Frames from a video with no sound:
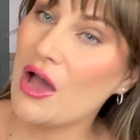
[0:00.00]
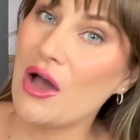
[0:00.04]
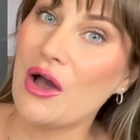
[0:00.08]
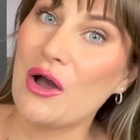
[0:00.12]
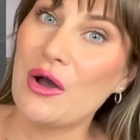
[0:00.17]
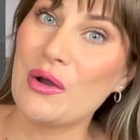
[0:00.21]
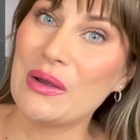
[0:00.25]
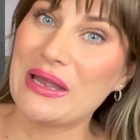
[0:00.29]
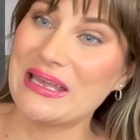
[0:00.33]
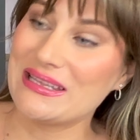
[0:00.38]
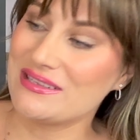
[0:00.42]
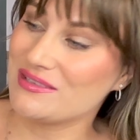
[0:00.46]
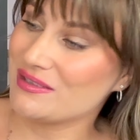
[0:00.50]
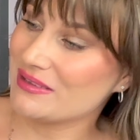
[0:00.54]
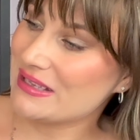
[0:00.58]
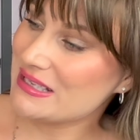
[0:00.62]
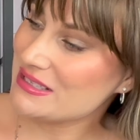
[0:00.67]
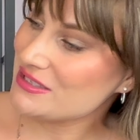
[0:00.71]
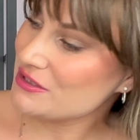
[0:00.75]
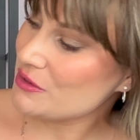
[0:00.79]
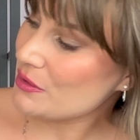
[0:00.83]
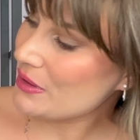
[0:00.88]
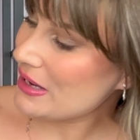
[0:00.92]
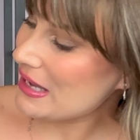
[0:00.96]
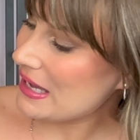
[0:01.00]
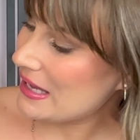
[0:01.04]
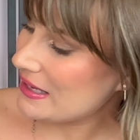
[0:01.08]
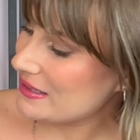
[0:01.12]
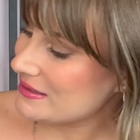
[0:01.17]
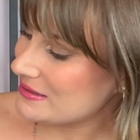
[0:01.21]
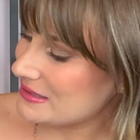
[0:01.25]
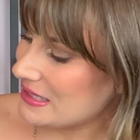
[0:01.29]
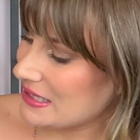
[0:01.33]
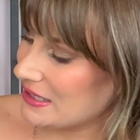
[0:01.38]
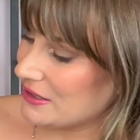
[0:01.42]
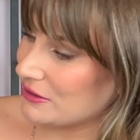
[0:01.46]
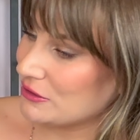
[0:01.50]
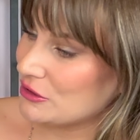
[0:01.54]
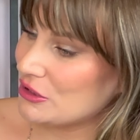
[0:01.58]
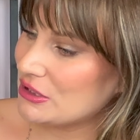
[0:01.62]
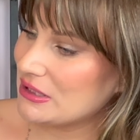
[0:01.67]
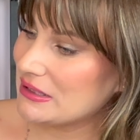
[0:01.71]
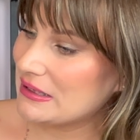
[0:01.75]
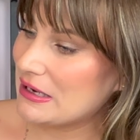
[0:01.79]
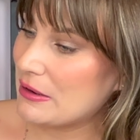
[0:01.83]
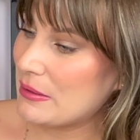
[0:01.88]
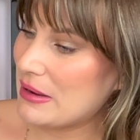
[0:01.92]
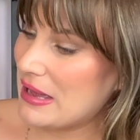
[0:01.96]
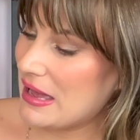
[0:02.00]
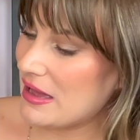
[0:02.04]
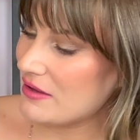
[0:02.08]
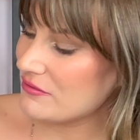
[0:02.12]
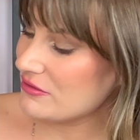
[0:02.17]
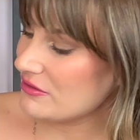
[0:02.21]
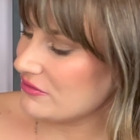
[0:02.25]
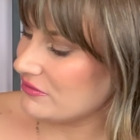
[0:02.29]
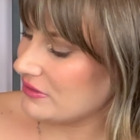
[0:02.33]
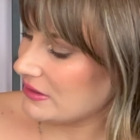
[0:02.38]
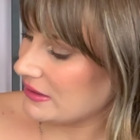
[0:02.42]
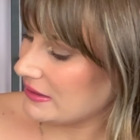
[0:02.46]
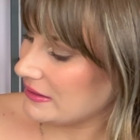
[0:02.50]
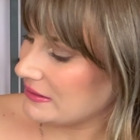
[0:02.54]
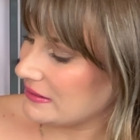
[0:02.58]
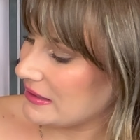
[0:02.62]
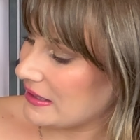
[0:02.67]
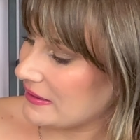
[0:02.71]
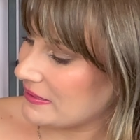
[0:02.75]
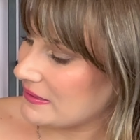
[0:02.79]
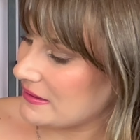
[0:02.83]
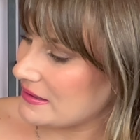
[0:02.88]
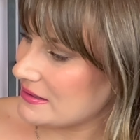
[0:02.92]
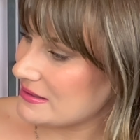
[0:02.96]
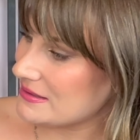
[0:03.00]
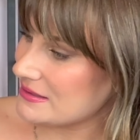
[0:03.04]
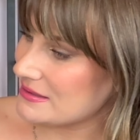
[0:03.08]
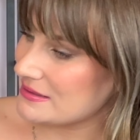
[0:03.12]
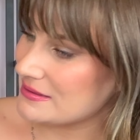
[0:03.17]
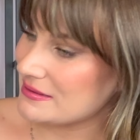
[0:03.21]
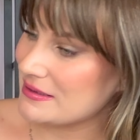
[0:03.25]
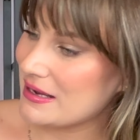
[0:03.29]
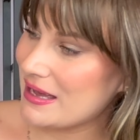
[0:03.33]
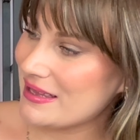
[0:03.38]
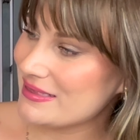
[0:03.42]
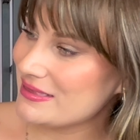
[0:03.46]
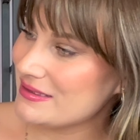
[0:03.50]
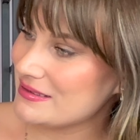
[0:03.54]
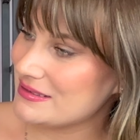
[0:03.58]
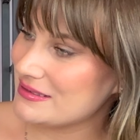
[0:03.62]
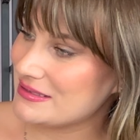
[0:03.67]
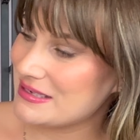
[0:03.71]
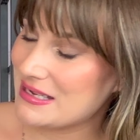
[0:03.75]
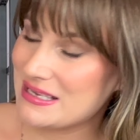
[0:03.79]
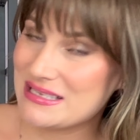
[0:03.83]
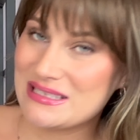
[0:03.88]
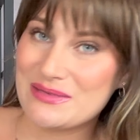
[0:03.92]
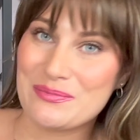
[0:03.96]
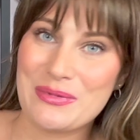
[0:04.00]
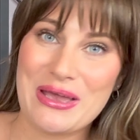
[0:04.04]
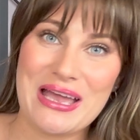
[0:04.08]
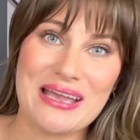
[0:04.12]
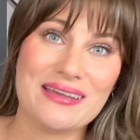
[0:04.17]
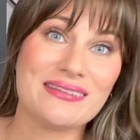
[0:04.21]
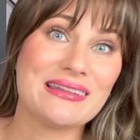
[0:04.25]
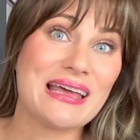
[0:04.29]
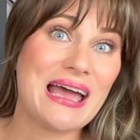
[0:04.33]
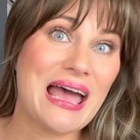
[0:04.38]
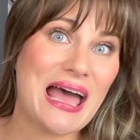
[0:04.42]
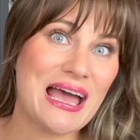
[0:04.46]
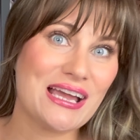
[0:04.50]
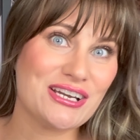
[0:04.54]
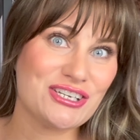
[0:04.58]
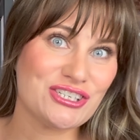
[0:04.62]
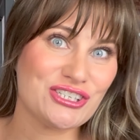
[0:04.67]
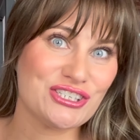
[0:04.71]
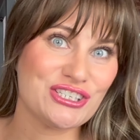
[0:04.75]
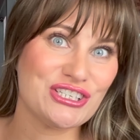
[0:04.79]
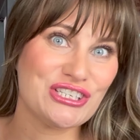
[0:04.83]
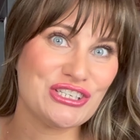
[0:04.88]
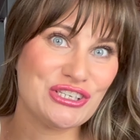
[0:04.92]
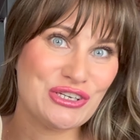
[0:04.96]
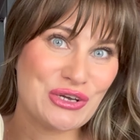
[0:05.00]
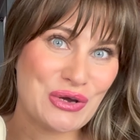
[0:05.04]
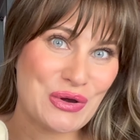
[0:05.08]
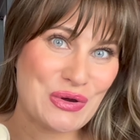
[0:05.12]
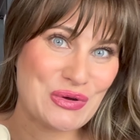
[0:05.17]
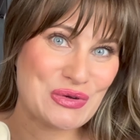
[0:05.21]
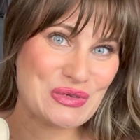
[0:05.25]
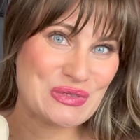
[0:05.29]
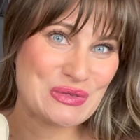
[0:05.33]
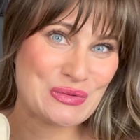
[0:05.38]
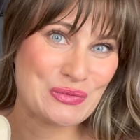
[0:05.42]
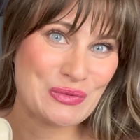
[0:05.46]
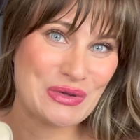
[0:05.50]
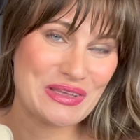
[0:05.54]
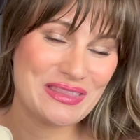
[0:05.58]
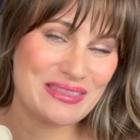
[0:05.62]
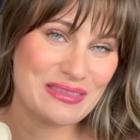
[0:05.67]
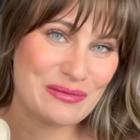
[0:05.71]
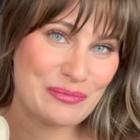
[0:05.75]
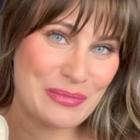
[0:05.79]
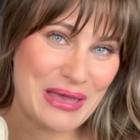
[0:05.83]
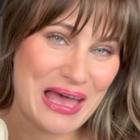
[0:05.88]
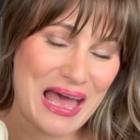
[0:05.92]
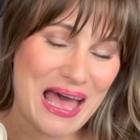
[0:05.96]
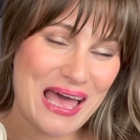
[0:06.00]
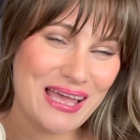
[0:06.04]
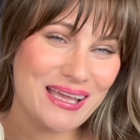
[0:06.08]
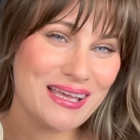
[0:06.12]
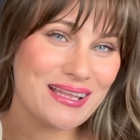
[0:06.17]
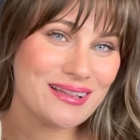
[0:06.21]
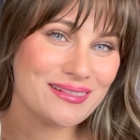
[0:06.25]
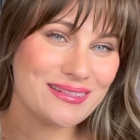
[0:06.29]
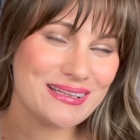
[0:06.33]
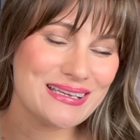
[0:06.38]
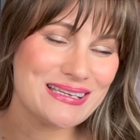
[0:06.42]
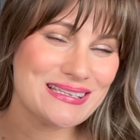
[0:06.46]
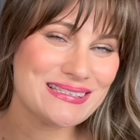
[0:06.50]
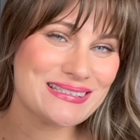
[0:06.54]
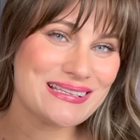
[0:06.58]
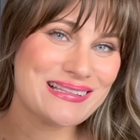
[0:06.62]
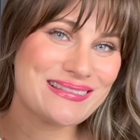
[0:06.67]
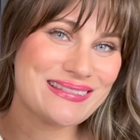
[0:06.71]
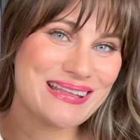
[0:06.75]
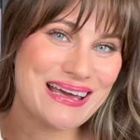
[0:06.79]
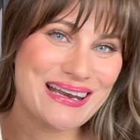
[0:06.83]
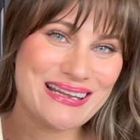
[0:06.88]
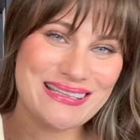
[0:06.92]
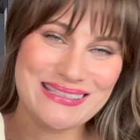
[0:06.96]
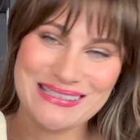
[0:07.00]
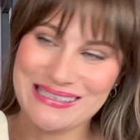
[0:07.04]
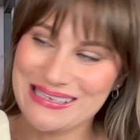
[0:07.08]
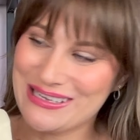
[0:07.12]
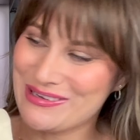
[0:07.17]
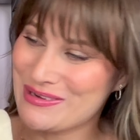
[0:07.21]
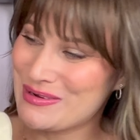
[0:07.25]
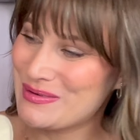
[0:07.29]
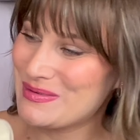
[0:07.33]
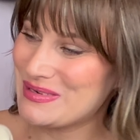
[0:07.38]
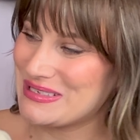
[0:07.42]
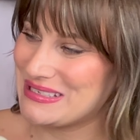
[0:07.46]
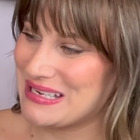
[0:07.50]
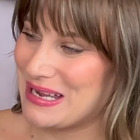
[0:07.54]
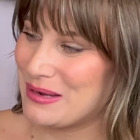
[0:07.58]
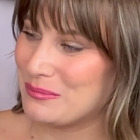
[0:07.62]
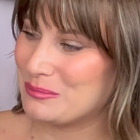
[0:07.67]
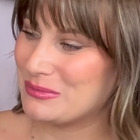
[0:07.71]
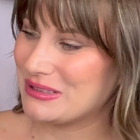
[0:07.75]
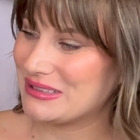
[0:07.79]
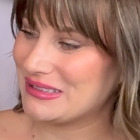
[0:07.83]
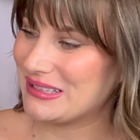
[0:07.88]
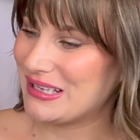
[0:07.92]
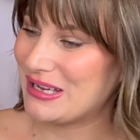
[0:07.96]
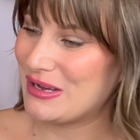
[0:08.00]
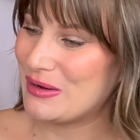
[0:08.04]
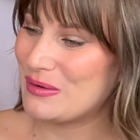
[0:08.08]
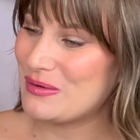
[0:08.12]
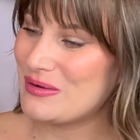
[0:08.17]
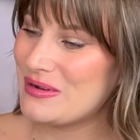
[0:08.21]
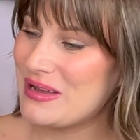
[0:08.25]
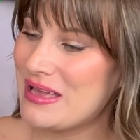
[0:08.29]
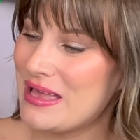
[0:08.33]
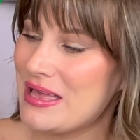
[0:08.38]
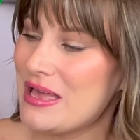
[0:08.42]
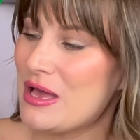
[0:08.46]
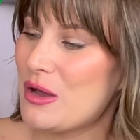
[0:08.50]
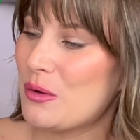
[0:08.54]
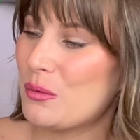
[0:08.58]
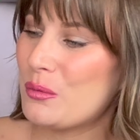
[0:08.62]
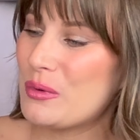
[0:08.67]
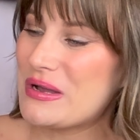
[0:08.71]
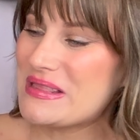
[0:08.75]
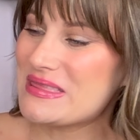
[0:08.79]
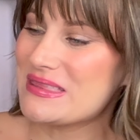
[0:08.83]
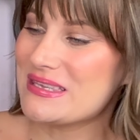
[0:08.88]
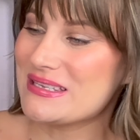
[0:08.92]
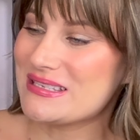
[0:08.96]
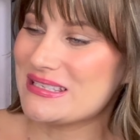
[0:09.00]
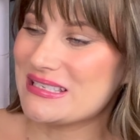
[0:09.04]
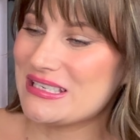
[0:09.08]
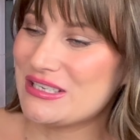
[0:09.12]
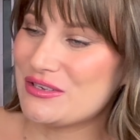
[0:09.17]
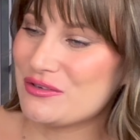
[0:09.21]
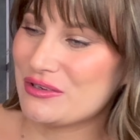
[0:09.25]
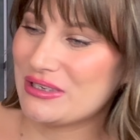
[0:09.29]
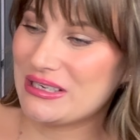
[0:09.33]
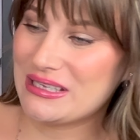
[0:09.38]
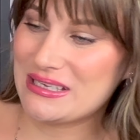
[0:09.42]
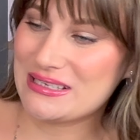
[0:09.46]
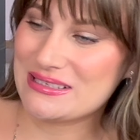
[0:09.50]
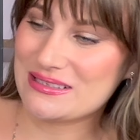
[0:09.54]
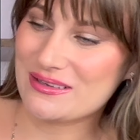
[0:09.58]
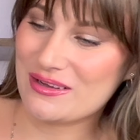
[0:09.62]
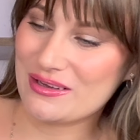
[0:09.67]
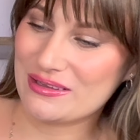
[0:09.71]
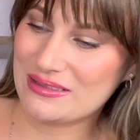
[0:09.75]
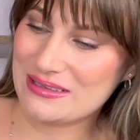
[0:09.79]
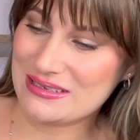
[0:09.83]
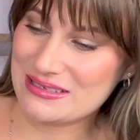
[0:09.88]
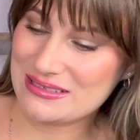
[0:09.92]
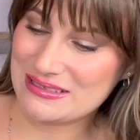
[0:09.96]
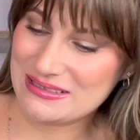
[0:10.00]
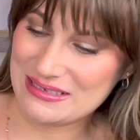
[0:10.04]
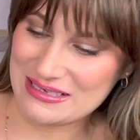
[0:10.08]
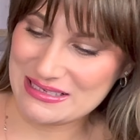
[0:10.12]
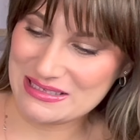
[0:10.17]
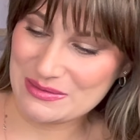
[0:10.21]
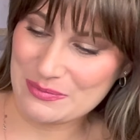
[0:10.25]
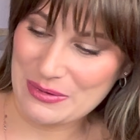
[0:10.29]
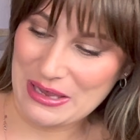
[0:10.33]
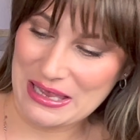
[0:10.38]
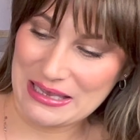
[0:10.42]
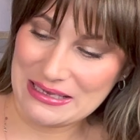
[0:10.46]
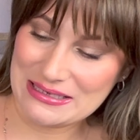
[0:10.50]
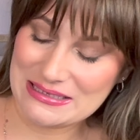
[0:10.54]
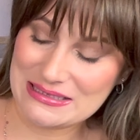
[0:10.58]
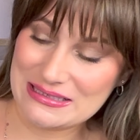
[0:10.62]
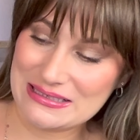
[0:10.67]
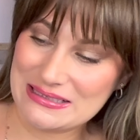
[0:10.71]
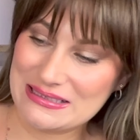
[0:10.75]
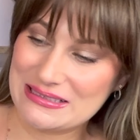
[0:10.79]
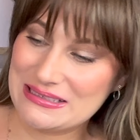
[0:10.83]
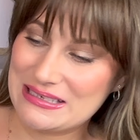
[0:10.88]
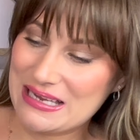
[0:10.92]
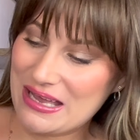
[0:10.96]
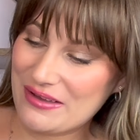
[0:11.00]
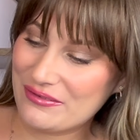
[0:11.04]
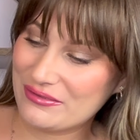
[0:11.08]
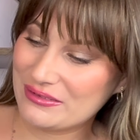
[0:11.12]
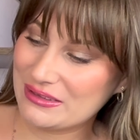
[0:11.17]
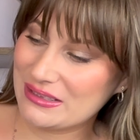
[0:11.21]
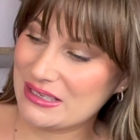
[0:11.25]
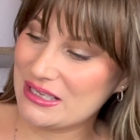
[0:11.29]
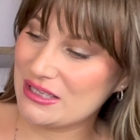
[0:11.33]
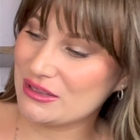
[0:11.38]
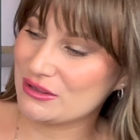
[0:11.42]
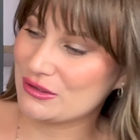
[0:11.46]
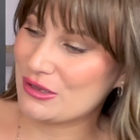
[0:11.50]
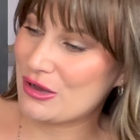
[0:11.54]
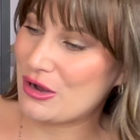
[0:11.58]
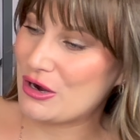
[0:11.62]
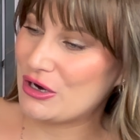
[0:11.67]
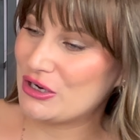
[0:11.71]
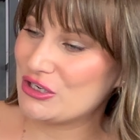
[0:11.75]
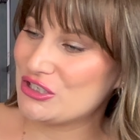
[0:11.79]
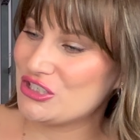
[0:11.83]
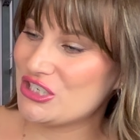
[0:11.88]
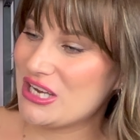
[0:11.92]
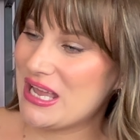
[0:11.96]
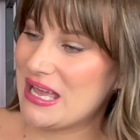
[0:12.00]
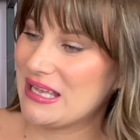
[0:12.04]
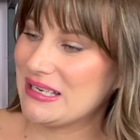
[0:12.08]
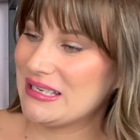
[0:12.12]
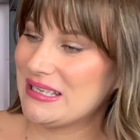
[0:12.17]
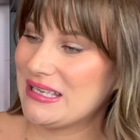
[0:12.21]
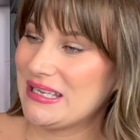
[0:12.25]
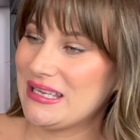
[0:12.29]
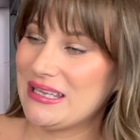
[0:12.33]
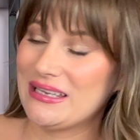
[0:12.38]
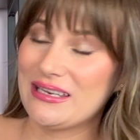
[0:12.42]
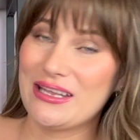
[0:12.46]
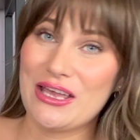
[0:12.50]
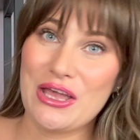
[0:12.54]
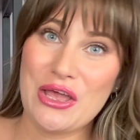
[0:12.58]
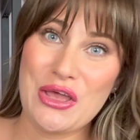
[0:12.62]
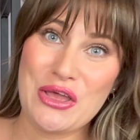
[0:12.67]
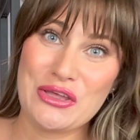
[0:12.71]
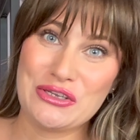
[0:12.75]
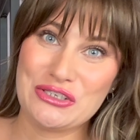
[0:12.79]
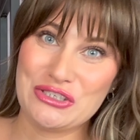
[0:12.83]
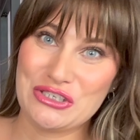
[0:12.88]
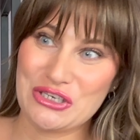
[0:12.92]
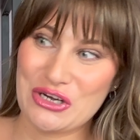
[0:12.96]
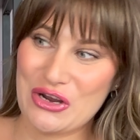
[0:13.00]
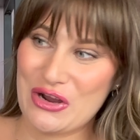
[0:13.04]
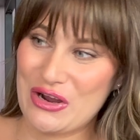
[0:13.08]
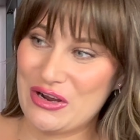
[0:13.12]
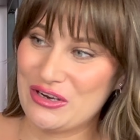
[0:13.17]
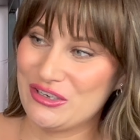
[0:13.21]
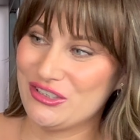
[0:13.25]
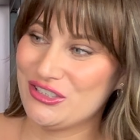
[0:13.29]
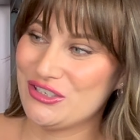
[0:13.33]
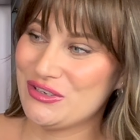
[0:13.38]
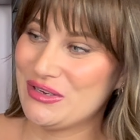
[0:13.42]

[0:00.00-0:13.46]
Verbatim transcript: Okay, so let's go ahead and take a look. Now, I have a feeling that this is not the dust bag that actually goes with the bag. Liz, let us know down below what the secret is on this dust bag because it's definitely large and in charge.